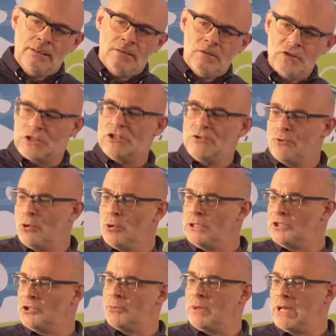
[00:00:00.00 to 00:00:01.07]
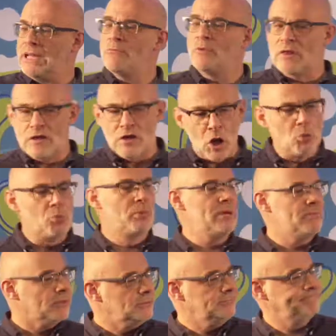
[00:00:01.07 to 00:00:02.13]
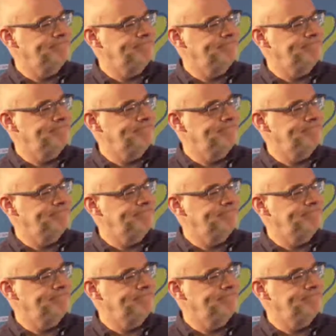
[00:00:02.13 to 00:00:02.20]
There's the role that you play with young people.